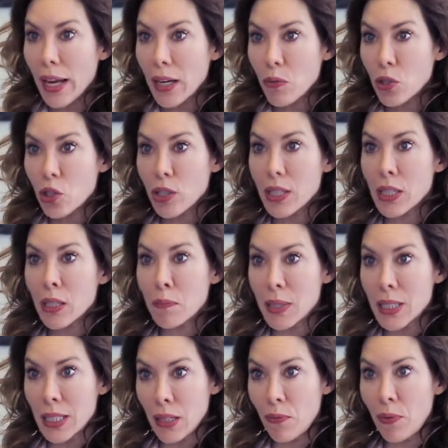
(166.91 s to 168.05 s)
which is a
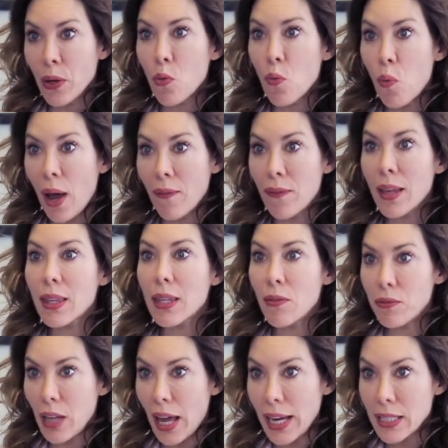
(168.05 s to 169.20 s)
specific wavelength of
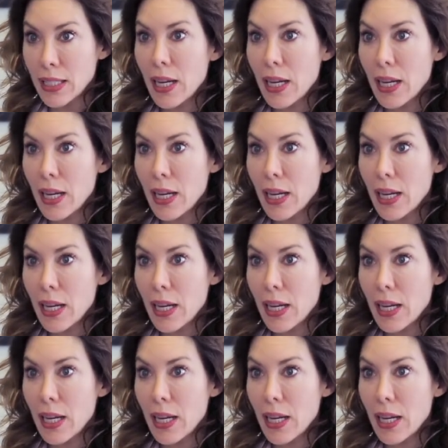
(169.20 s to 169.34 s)
light